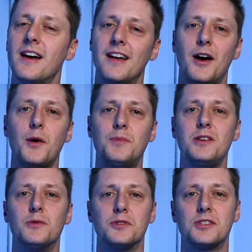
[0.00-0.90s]
and I hope that
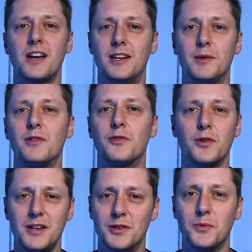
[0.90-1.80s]
you will sign up for
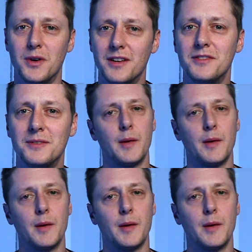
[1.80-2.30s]
either one of them.